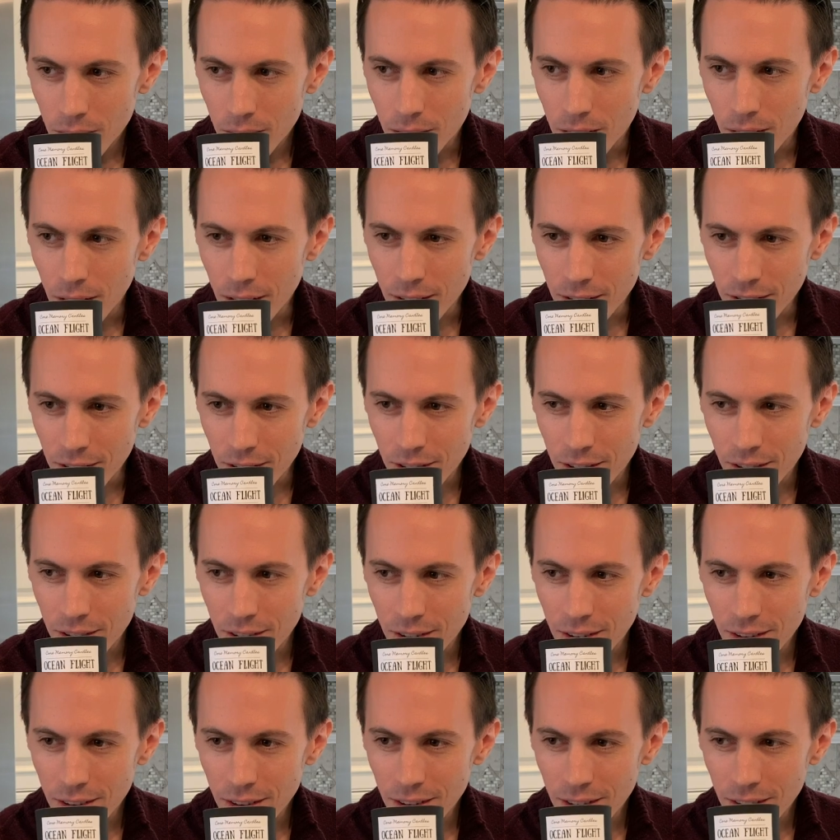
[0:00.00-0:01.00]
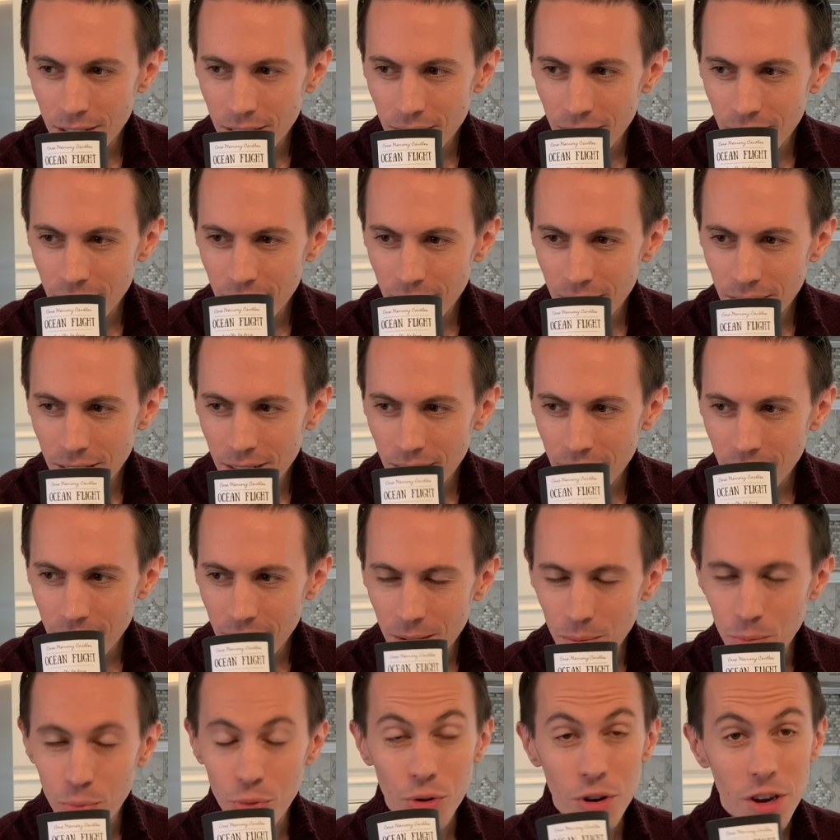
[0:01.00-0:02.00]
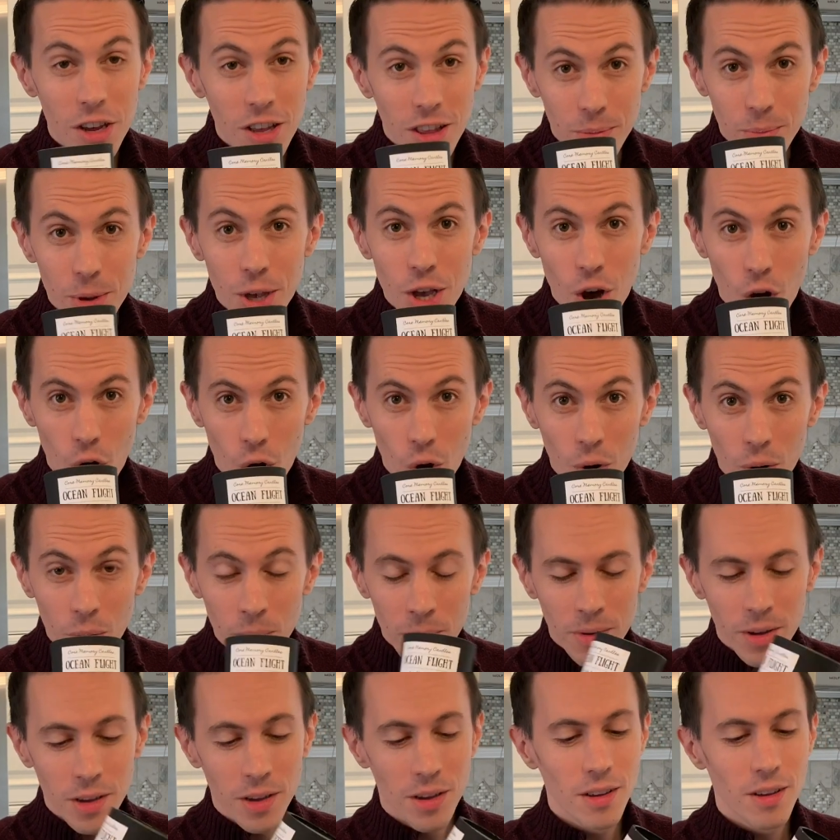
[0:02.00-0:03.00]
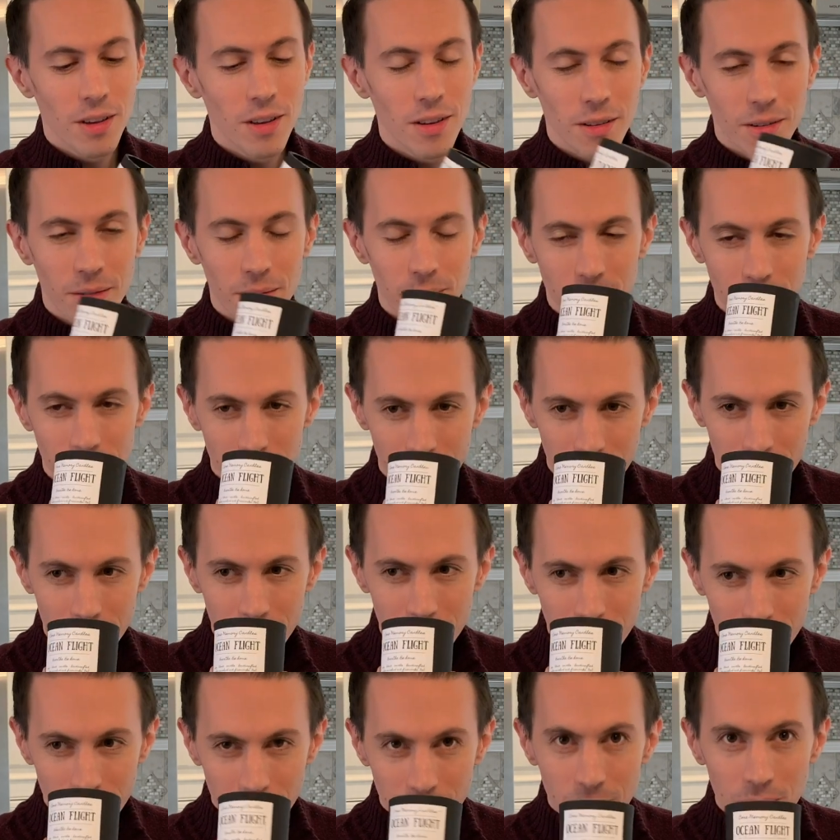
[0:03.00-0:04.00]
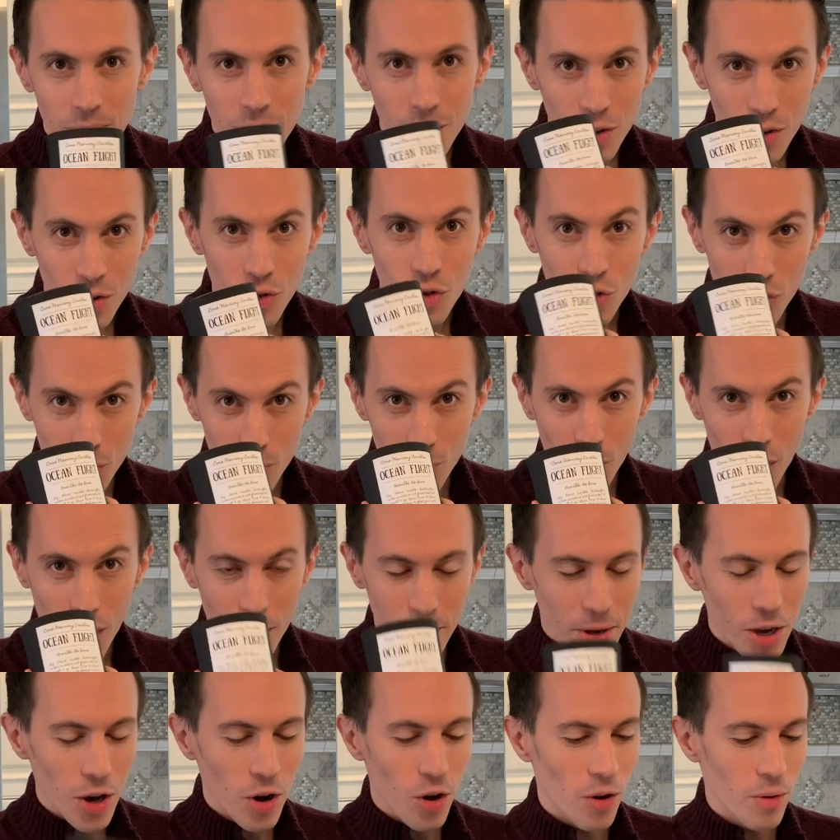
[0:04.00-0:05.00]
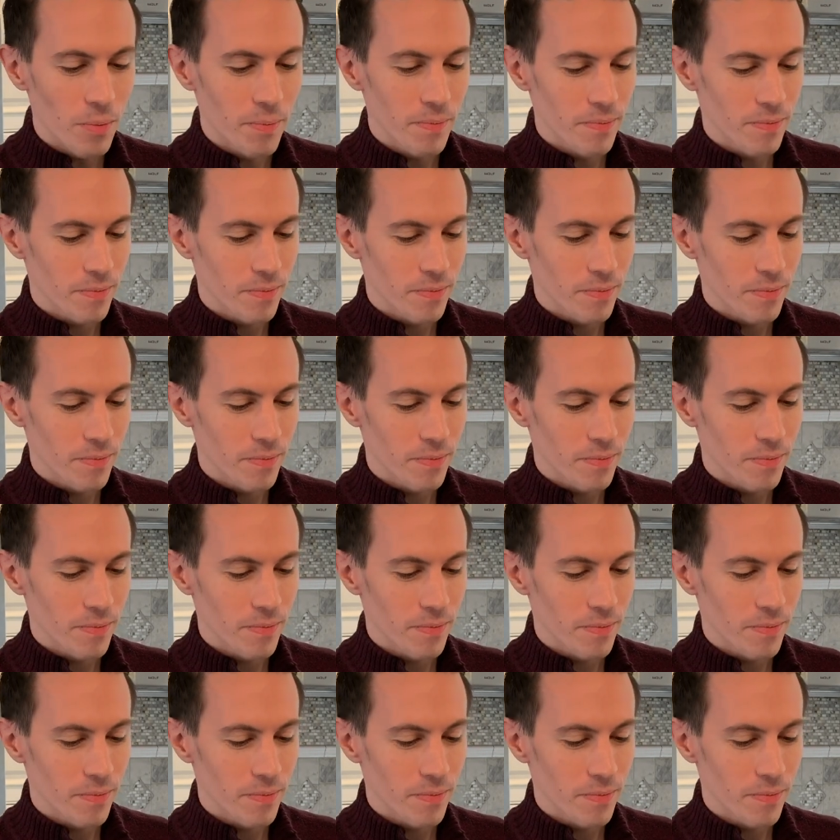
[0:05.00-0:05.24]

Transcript: this Breathe Me Home, you just brought me home.